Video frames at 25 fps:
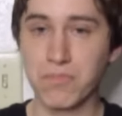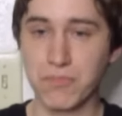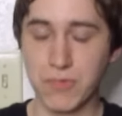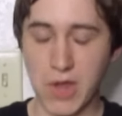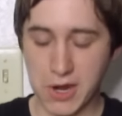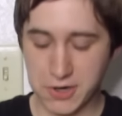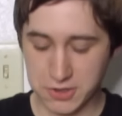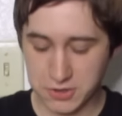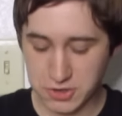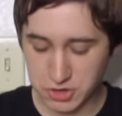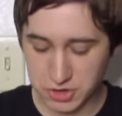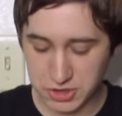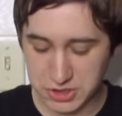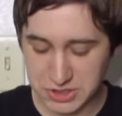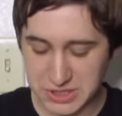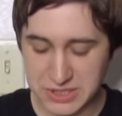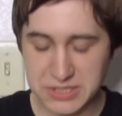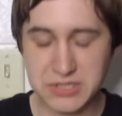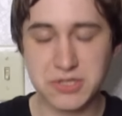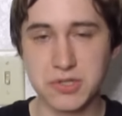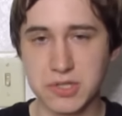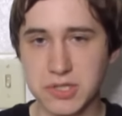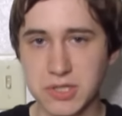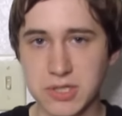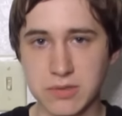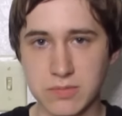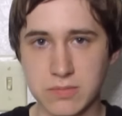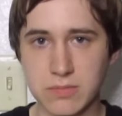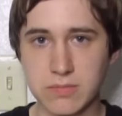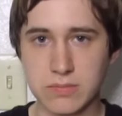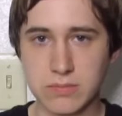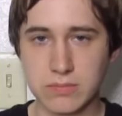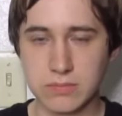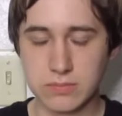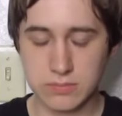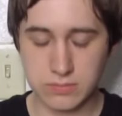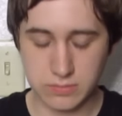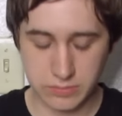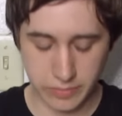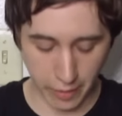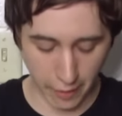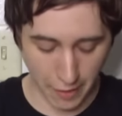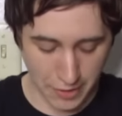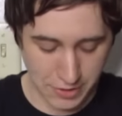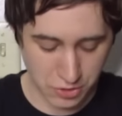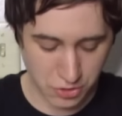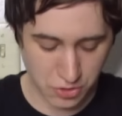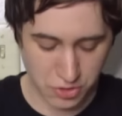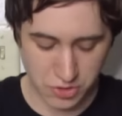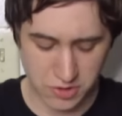That actually tastes like
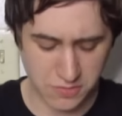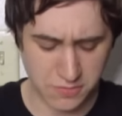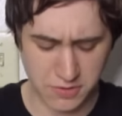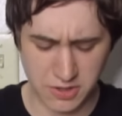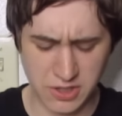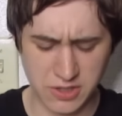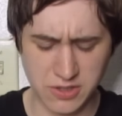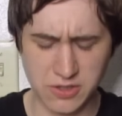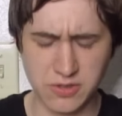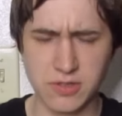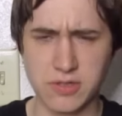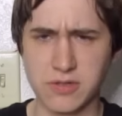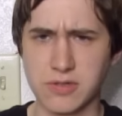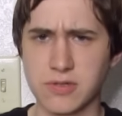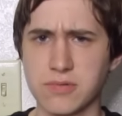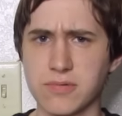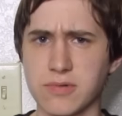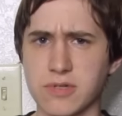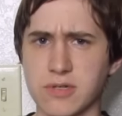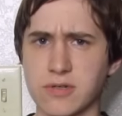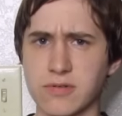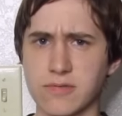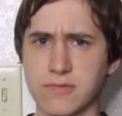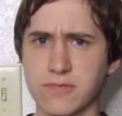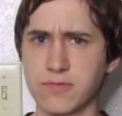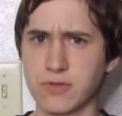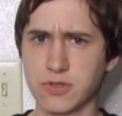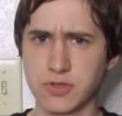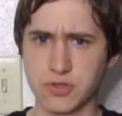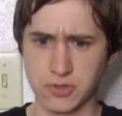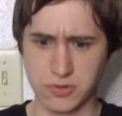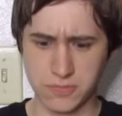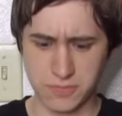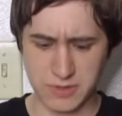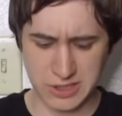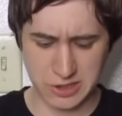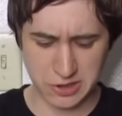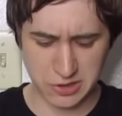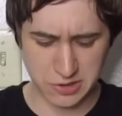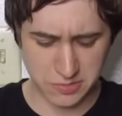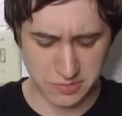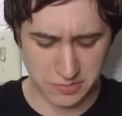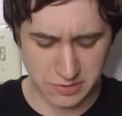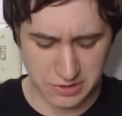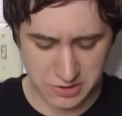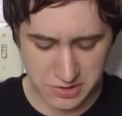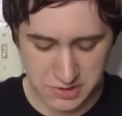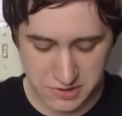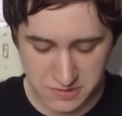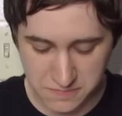a strawberry and not too artificial by any
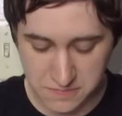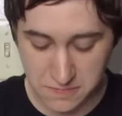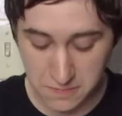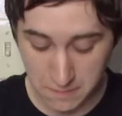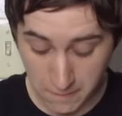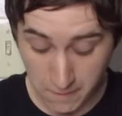means.